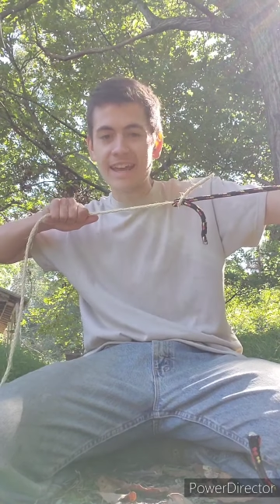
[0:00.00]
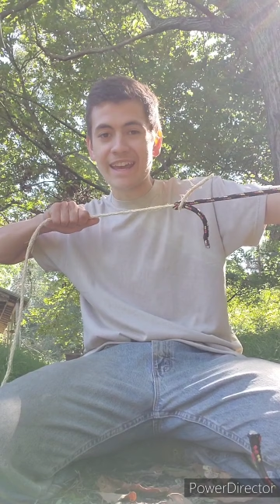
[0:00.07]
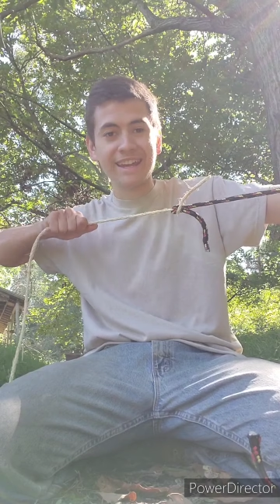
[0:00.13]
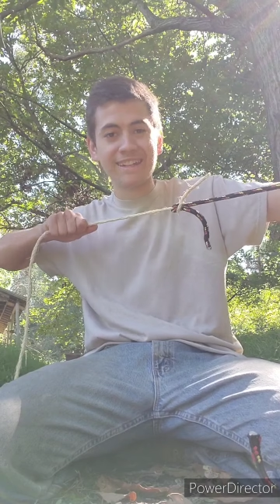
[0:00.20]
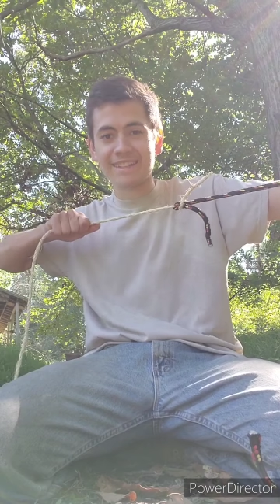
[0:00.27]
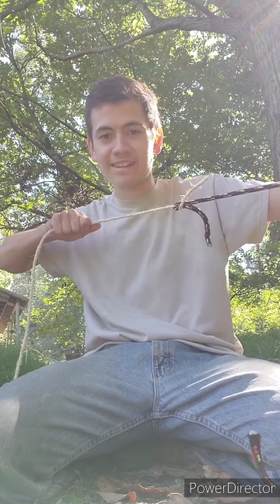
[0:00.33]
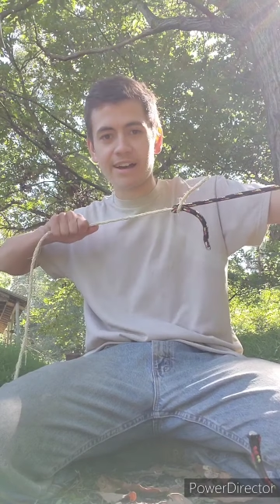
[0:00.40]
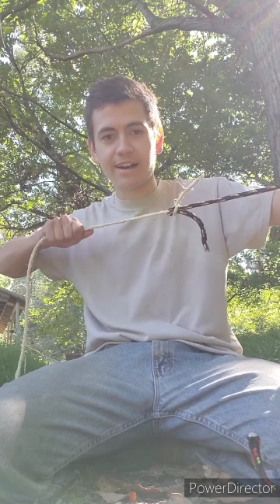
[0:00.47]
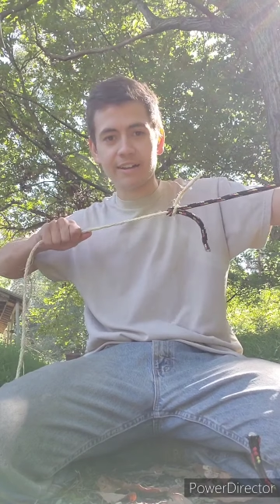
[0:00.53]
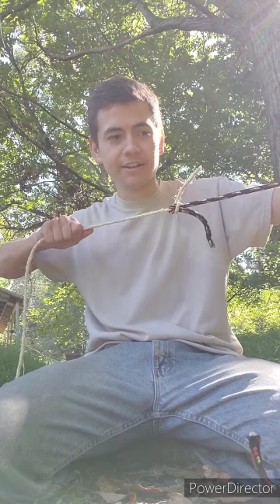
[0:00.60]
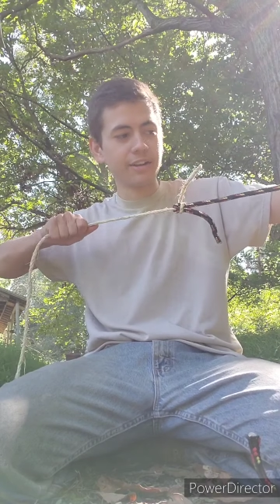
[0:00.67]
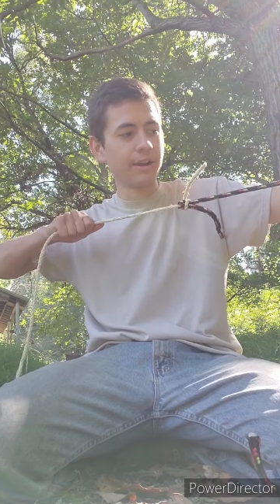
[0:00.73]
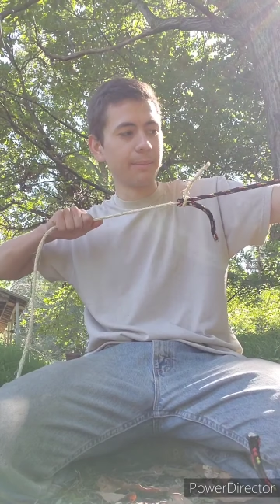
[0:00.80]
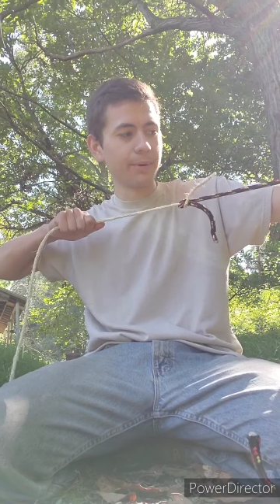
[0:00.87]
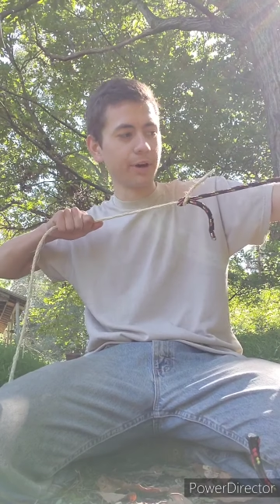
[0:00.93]
It's not
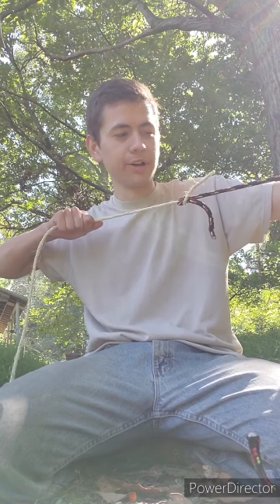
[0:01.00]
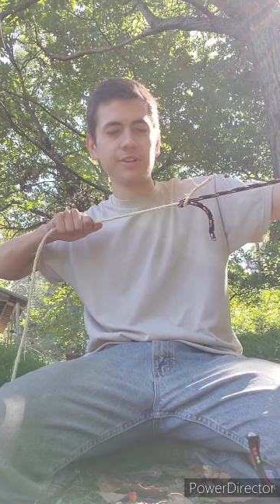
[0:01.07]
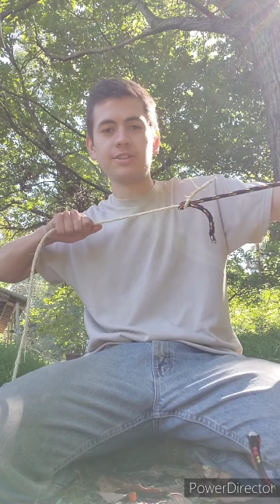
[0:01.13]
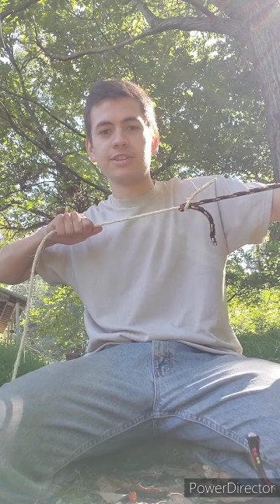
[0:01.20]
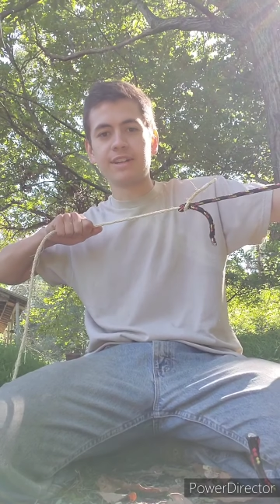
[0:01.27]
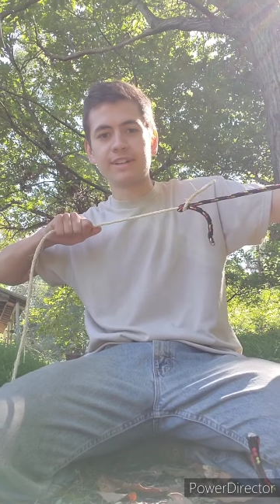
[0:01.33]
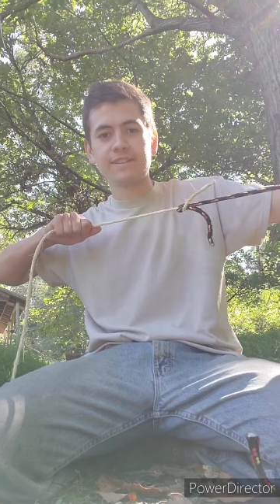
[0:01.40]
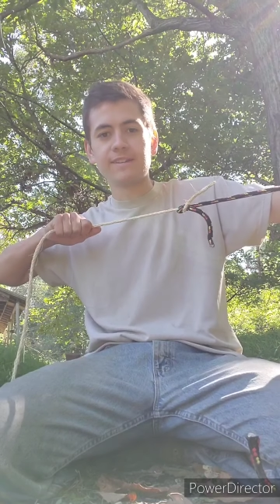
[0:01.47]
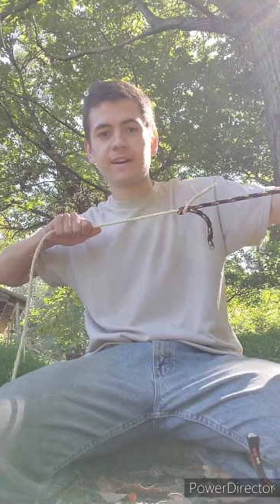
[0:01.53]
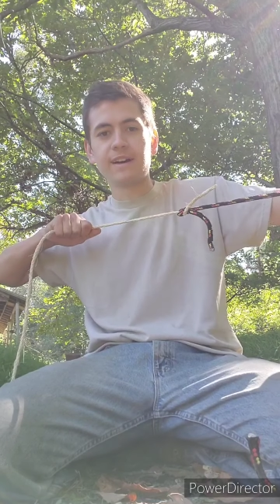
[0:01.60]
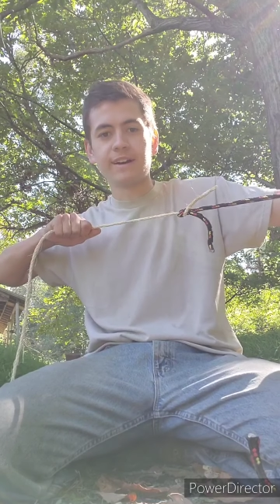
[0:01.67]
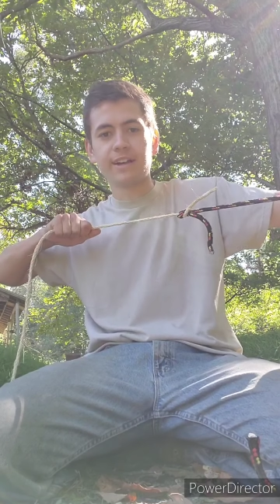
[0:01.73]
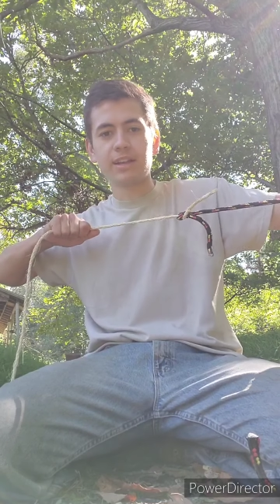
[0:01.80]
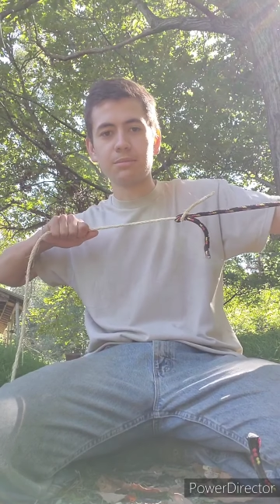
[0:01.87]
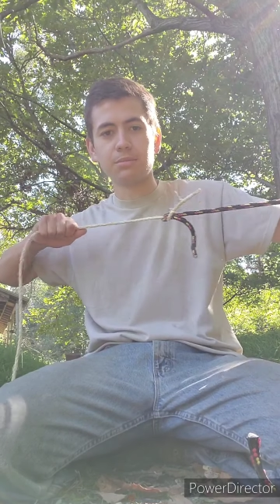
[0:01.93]
gonna budge, it's
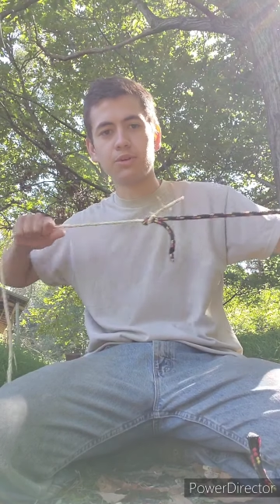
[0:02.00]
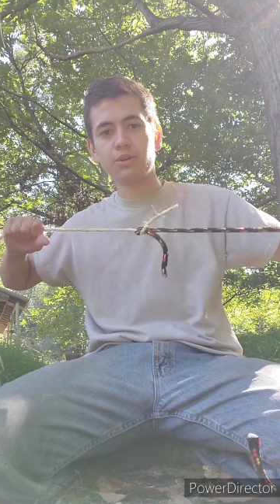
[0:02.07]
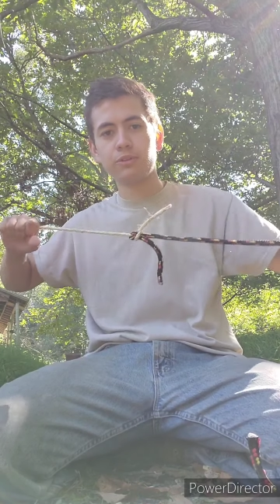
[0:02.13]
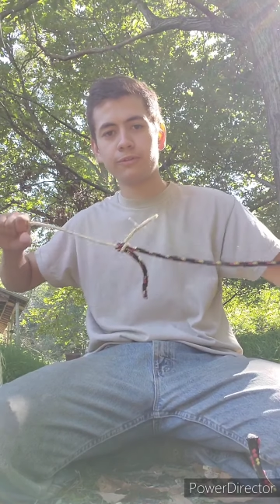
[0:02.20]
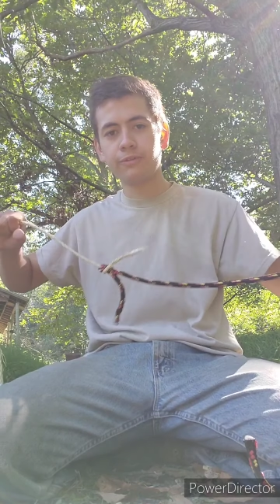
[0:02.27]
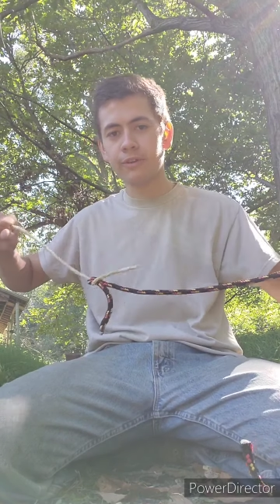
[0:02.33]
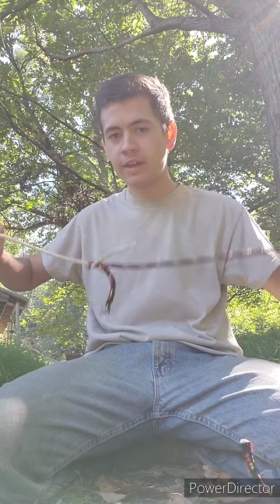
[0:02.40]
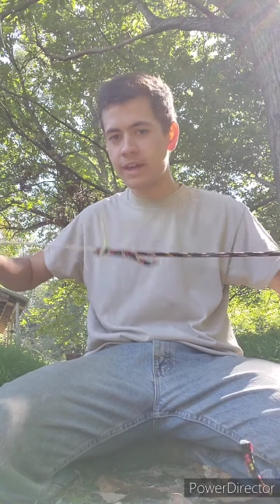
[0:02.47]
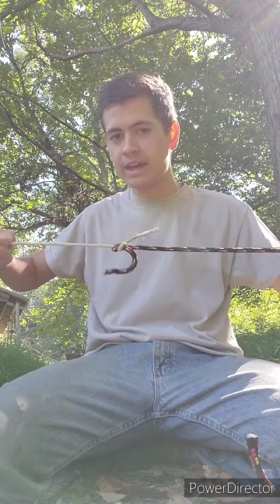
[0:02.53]
not gonna move,